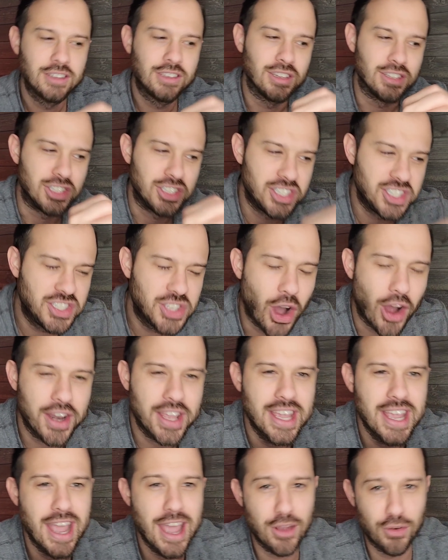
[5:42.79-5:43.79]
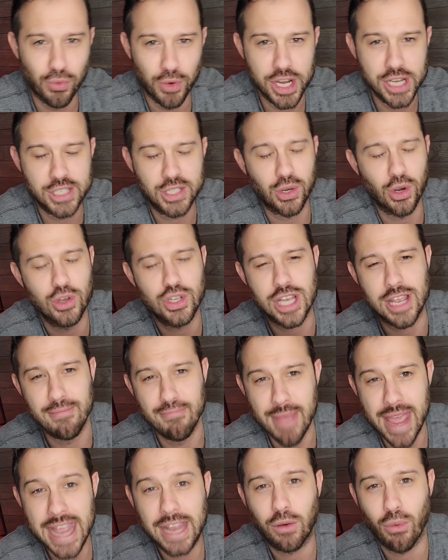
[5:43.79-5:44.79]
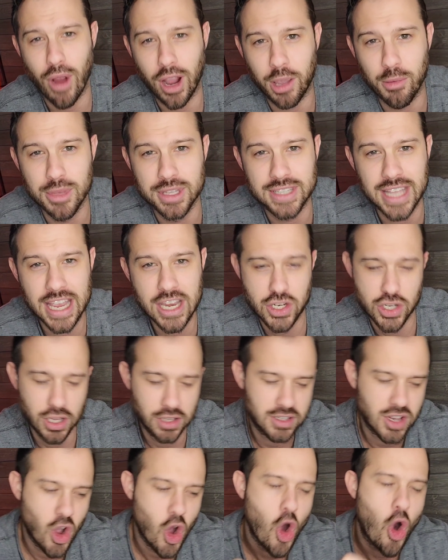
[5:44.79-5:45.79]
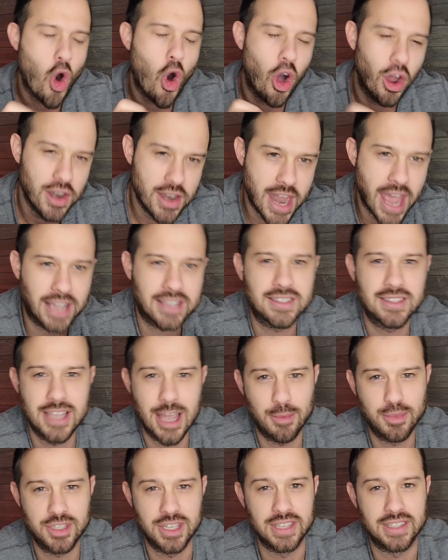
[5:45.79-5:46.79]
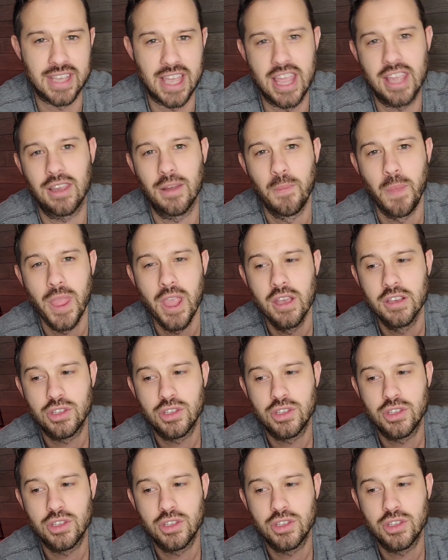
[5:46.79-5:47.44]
to study and research and make recommendations on next steps to take.